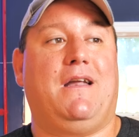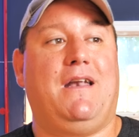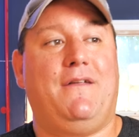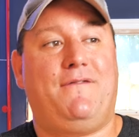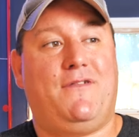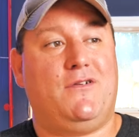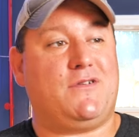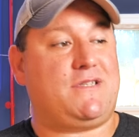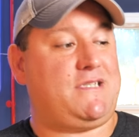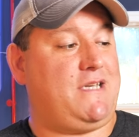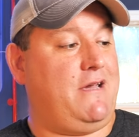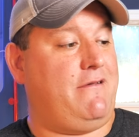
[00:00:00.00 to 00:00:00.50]
And if
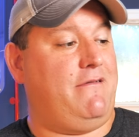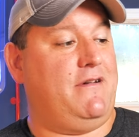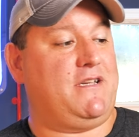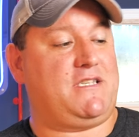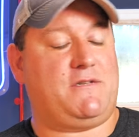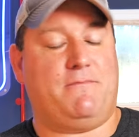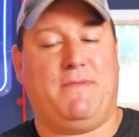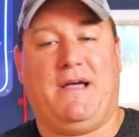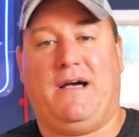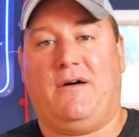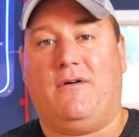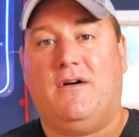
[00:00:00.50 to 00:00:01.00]
you're serious
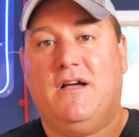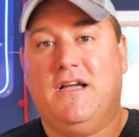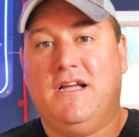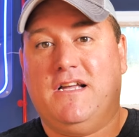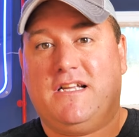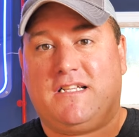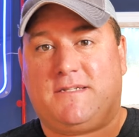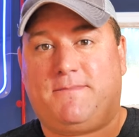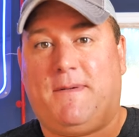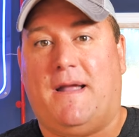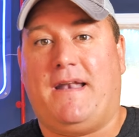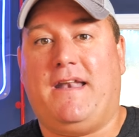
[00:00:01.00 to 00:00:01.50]
about
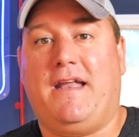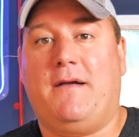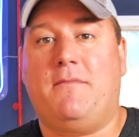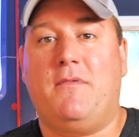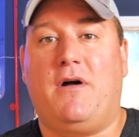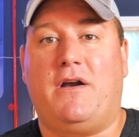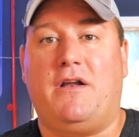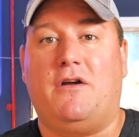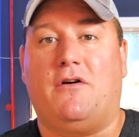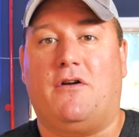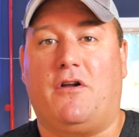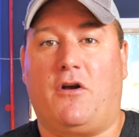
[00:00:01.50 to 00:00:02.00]
spending
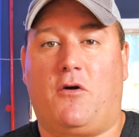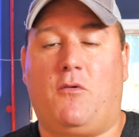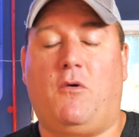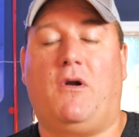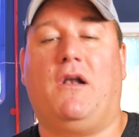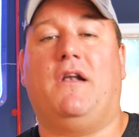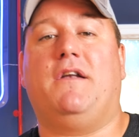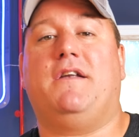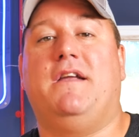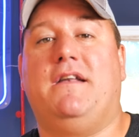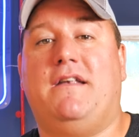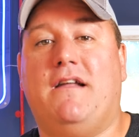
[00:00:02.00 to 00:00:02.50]
money on a
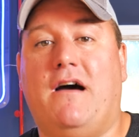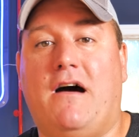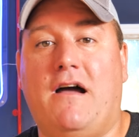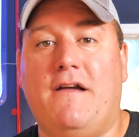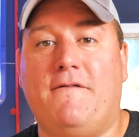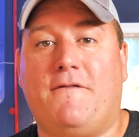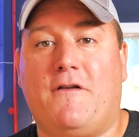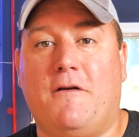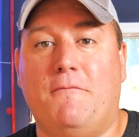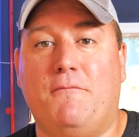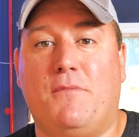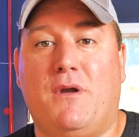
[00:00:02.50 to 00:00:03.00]
quality
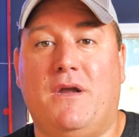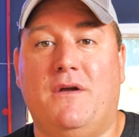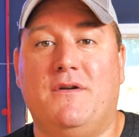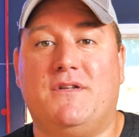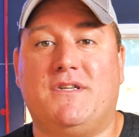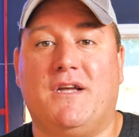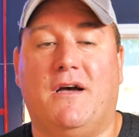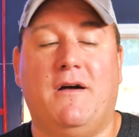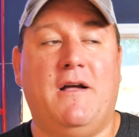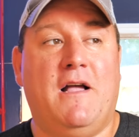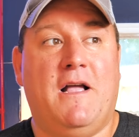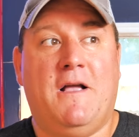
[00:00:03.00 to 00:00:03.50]
dive
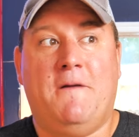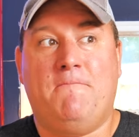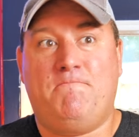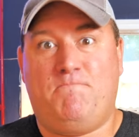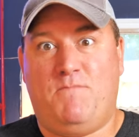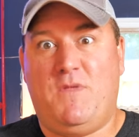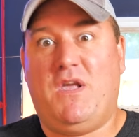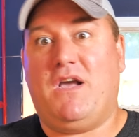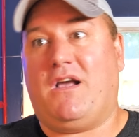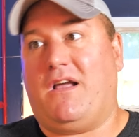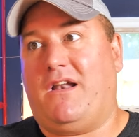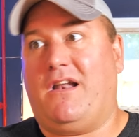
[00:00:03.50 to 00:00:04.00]
computer,
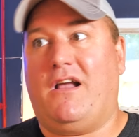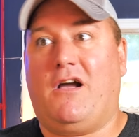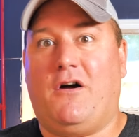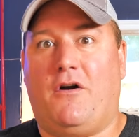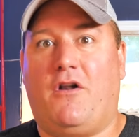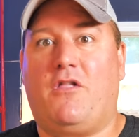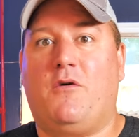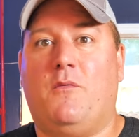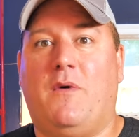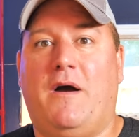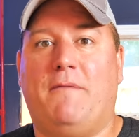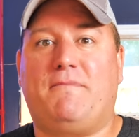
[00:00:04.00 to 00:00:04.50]
you're gonna go
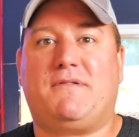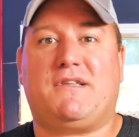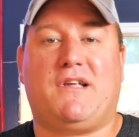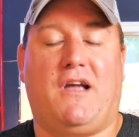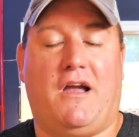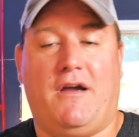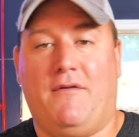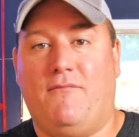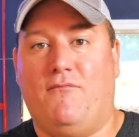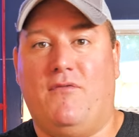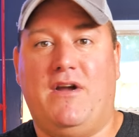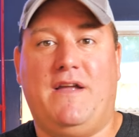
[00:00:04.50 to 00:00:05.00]
to the
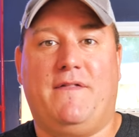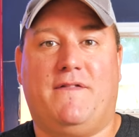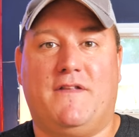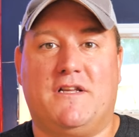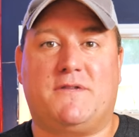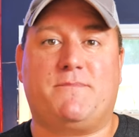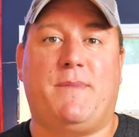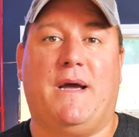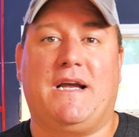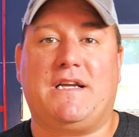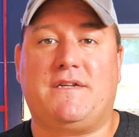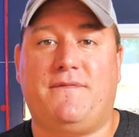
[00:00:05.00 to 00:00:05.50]
website and read the
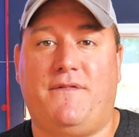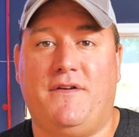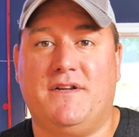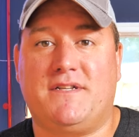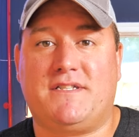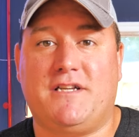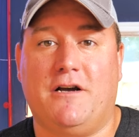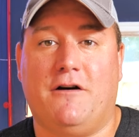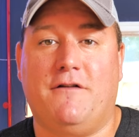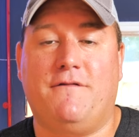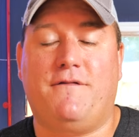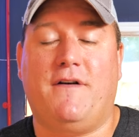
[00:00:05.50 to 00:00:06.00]
specs for
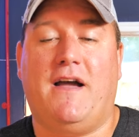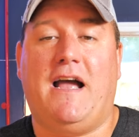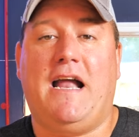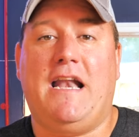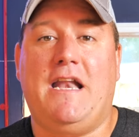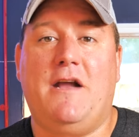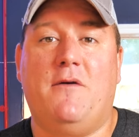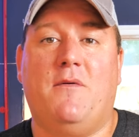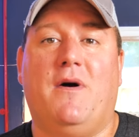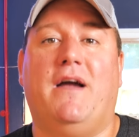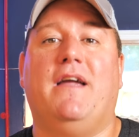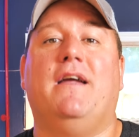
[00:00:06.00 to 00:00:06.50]
yourself
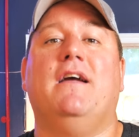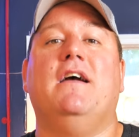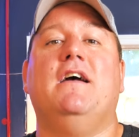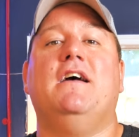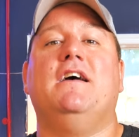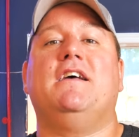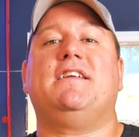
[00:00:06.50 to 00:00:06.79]
anyway.